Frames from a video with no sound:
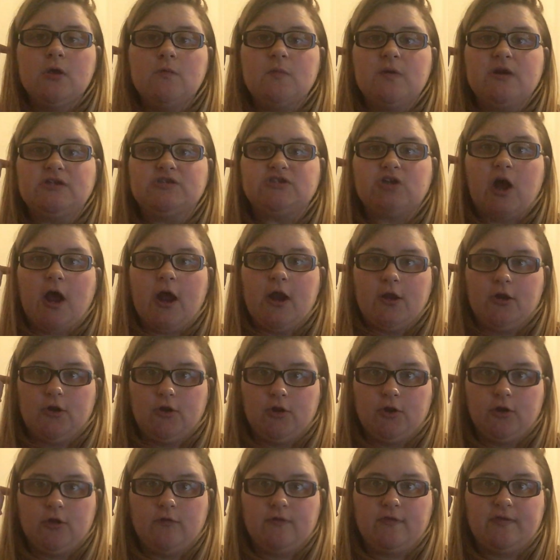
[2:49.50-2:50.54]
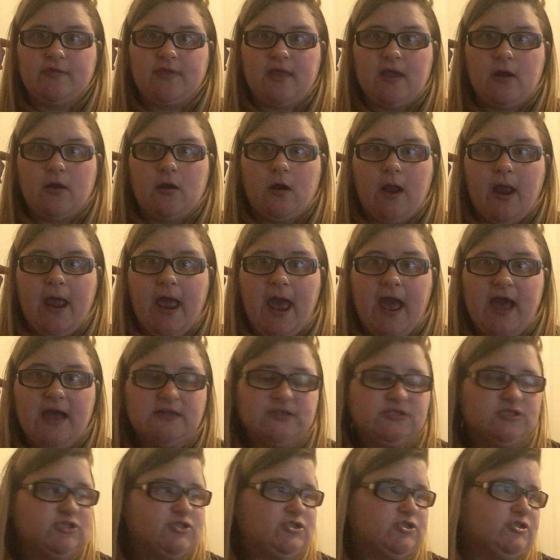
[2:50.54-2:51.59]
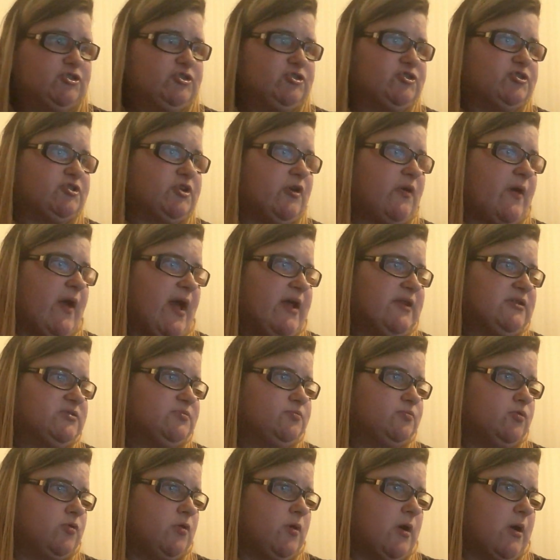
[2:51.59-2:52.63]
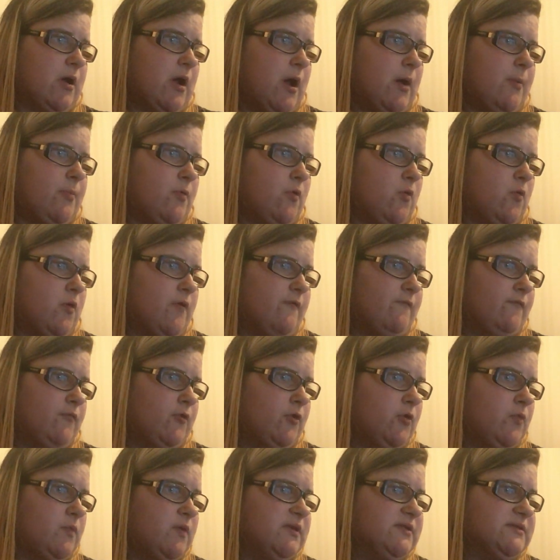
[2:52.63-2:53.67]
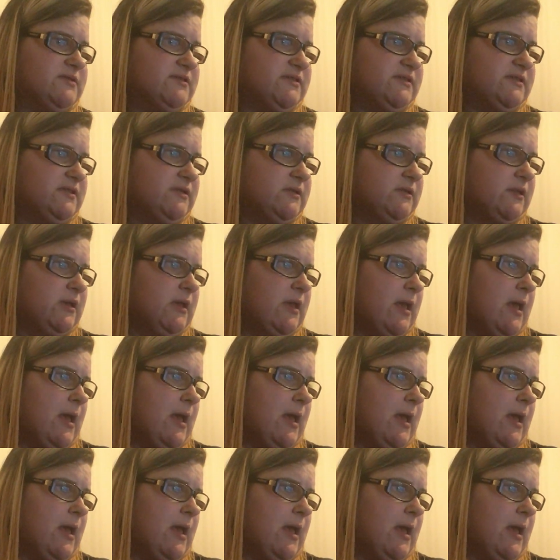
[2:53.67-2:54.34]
which I knew that I had to do, so I had to put a couple of new ones in.